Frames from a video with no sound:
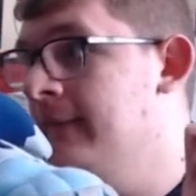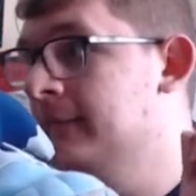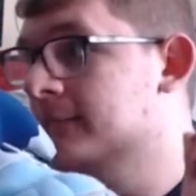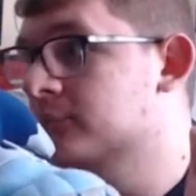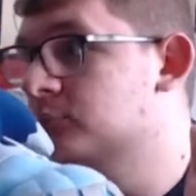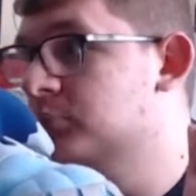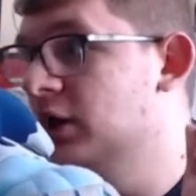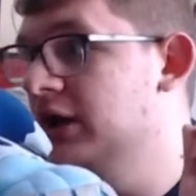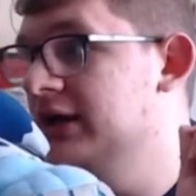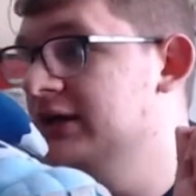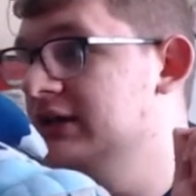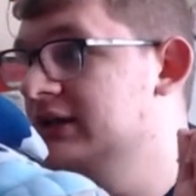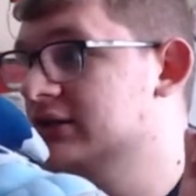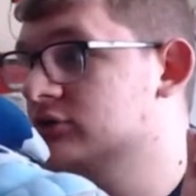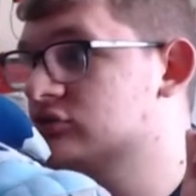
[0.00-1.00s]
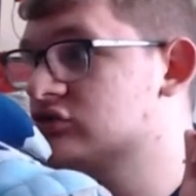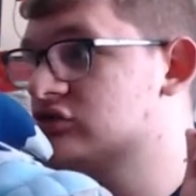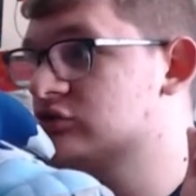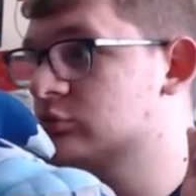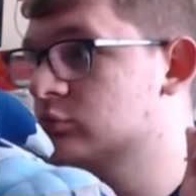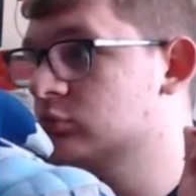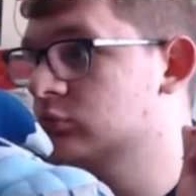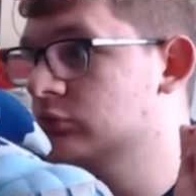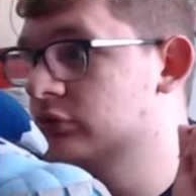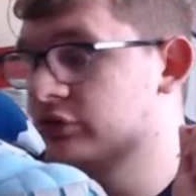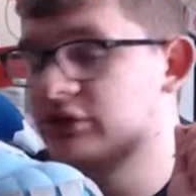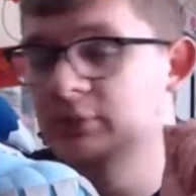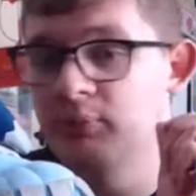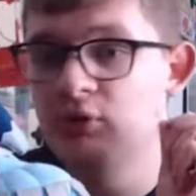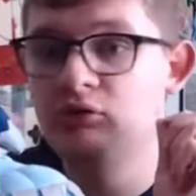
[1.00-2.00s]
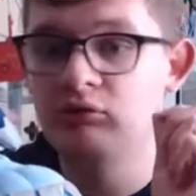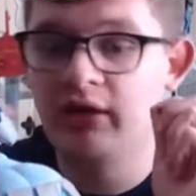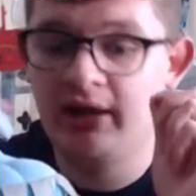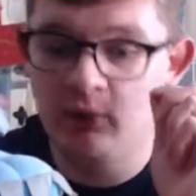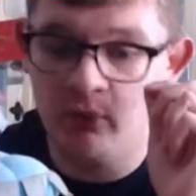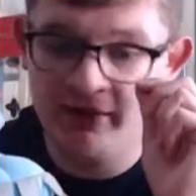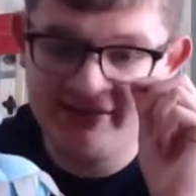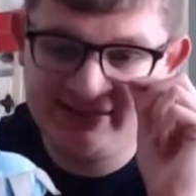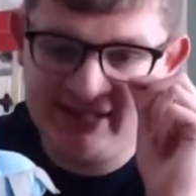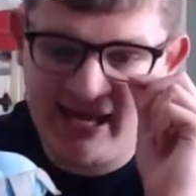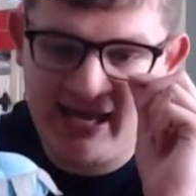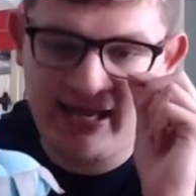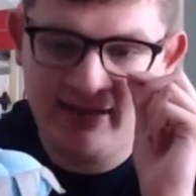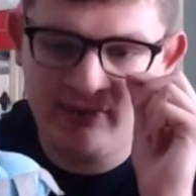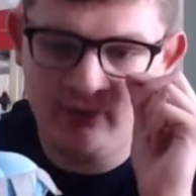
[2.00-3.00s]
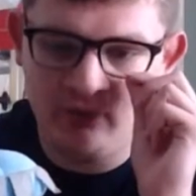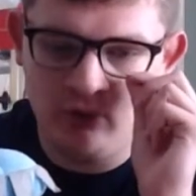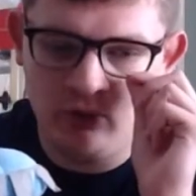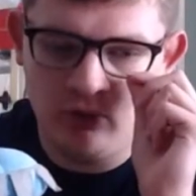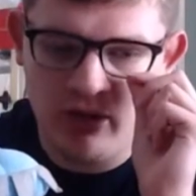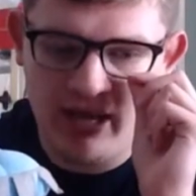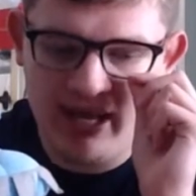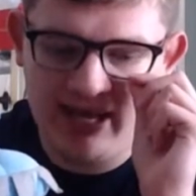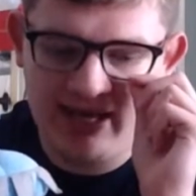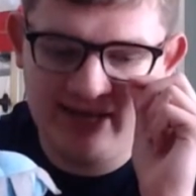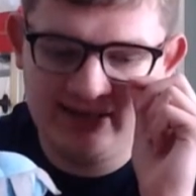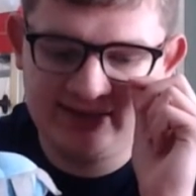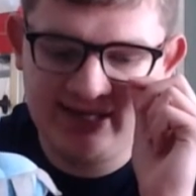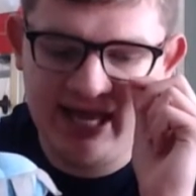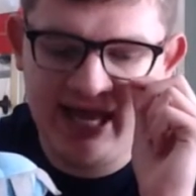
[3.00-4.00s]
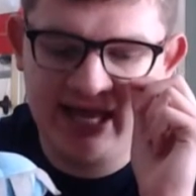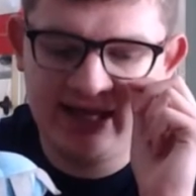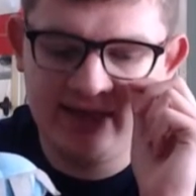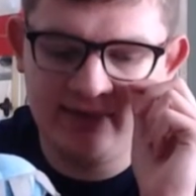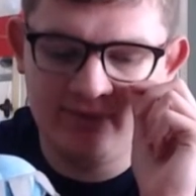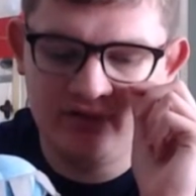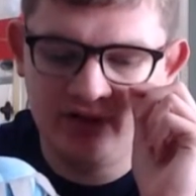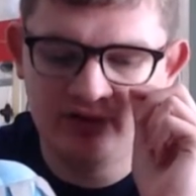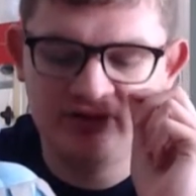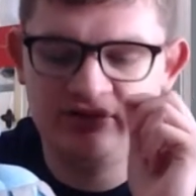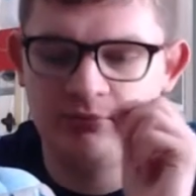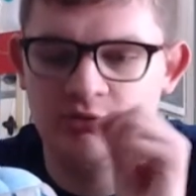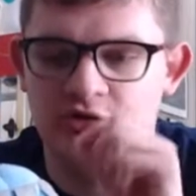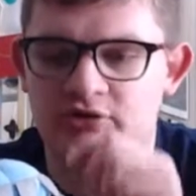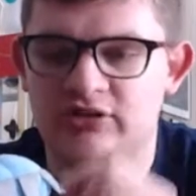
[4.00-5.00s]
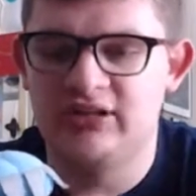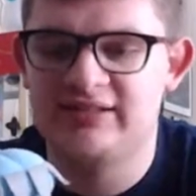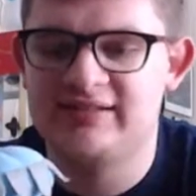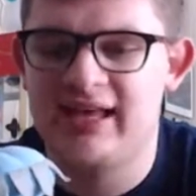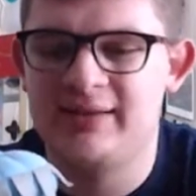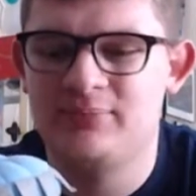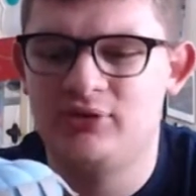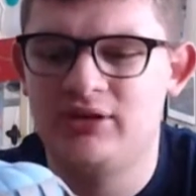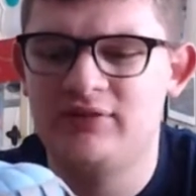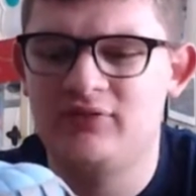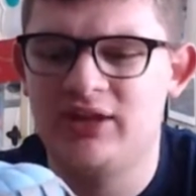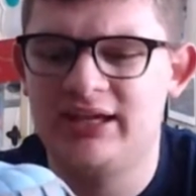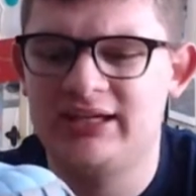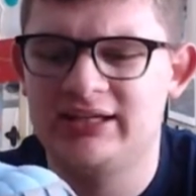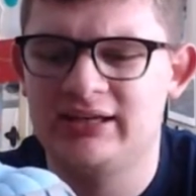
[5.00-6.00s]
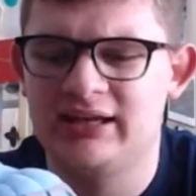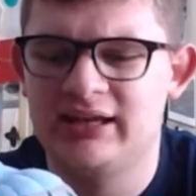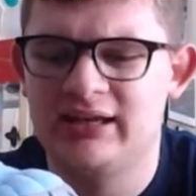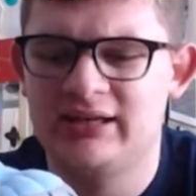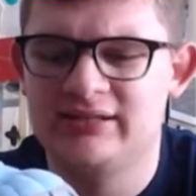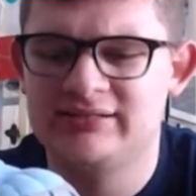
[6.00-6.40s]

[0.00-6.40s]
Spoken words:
But the bootleg ones have a tag very similar to this. I believe it's